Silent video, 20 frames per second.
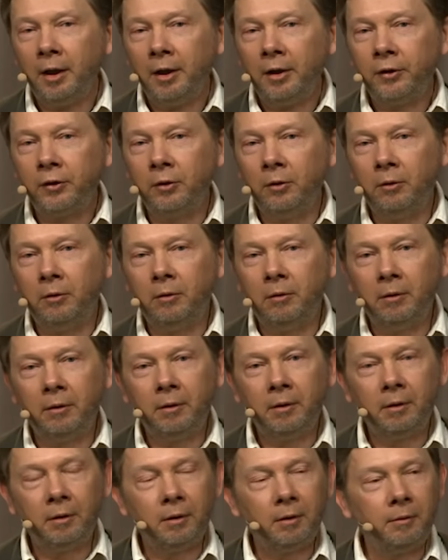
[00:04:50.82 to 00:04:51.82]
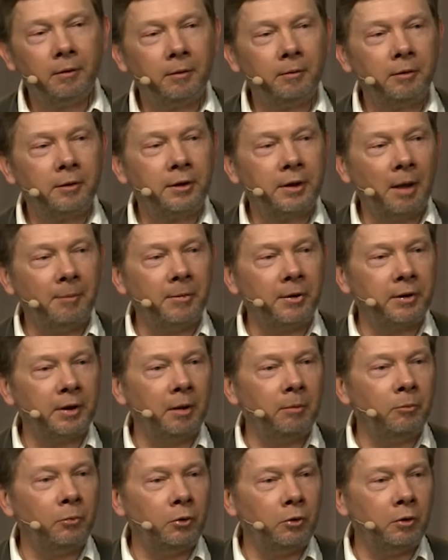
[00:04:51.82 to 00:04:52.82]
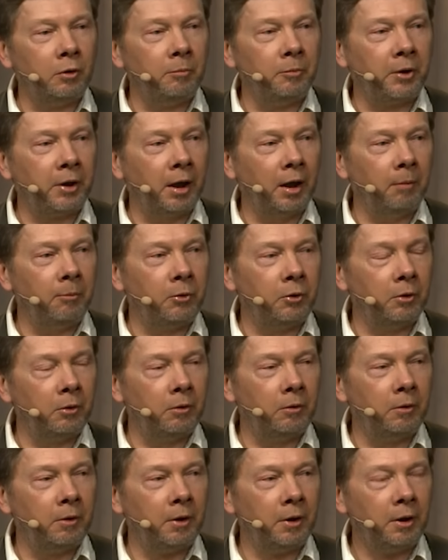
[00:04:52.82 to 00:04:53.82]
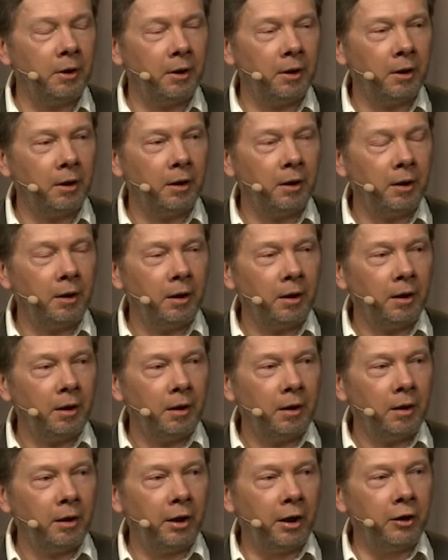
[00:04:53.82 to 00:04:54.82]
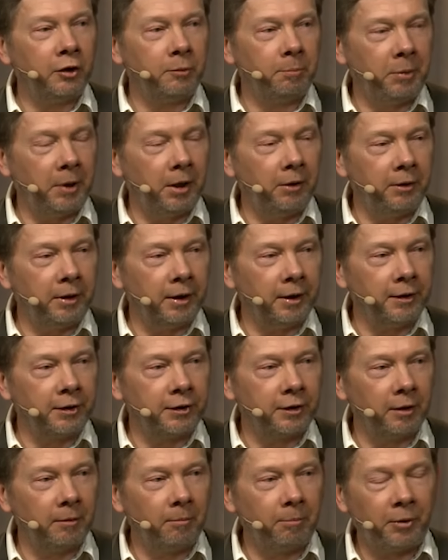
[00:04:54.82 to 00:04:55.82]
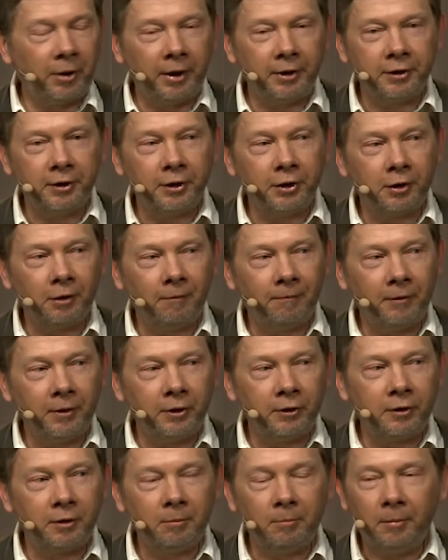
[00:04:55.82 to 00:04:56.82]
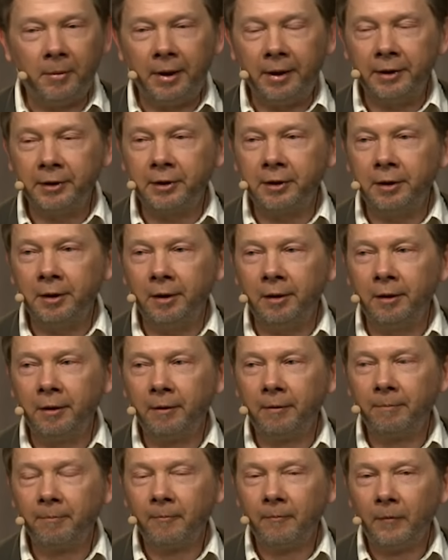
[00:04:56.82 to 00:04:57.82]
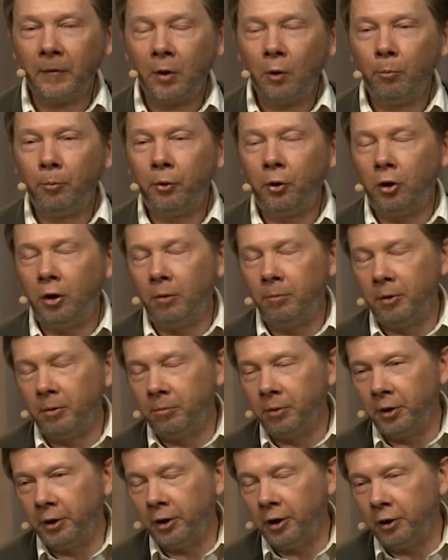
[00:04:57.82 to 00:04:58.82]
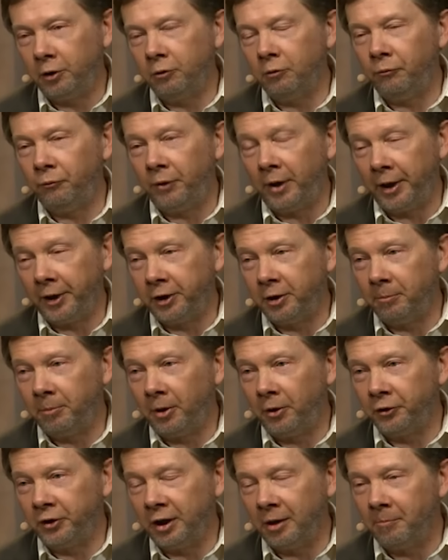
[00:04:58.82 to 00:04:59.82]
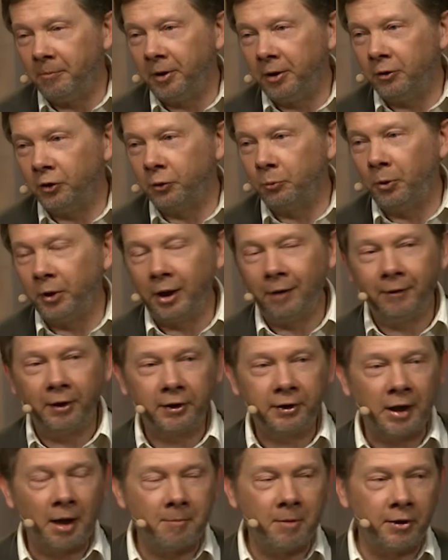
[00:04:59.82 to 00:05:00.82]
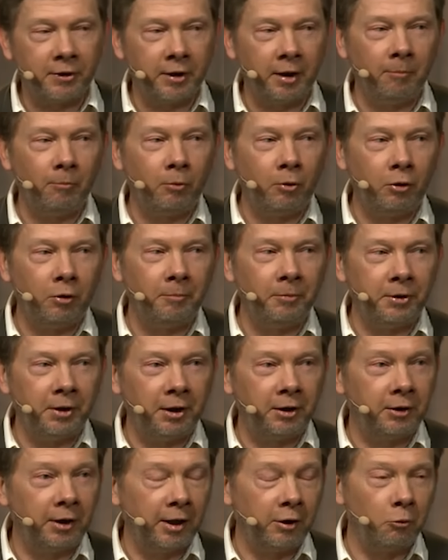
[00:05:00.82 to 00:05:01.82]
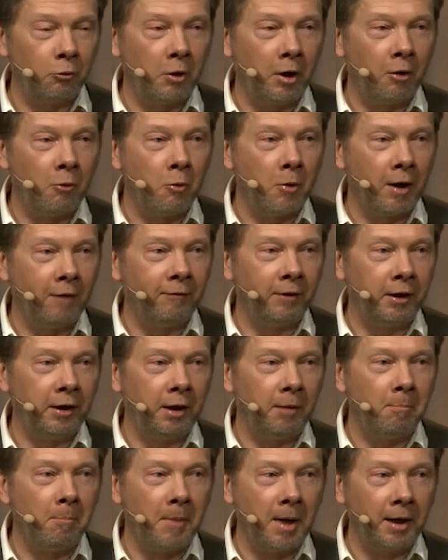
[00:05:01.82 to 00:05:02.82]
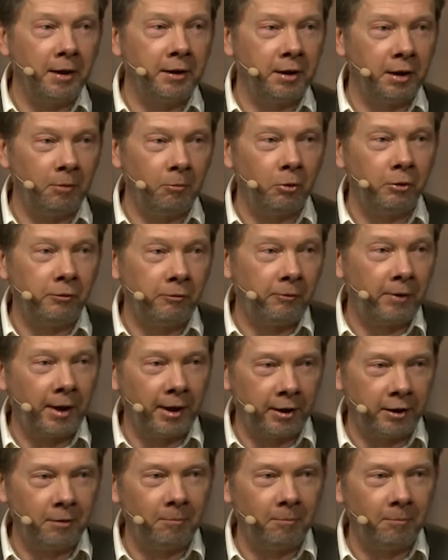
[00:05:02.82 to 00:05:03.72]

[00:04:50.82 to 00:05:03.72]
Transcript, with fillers: So Somerset Maugham came to experience the presence of this master, probably to write about him, because whatever Somerset Maugham did and whoever he met, he would write